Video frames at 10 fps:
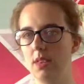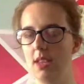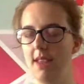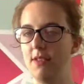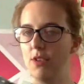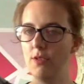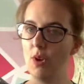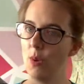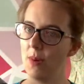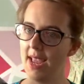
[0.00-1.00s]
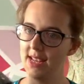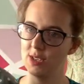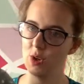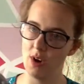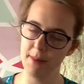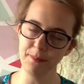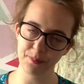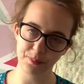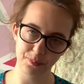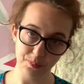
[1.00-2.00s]
if you follow my Instagram,
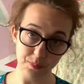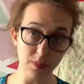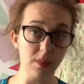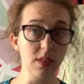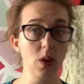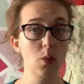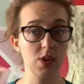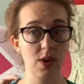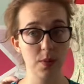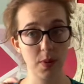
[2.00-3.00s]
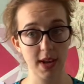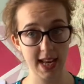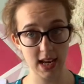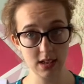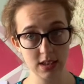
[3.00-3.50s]
which I will put here,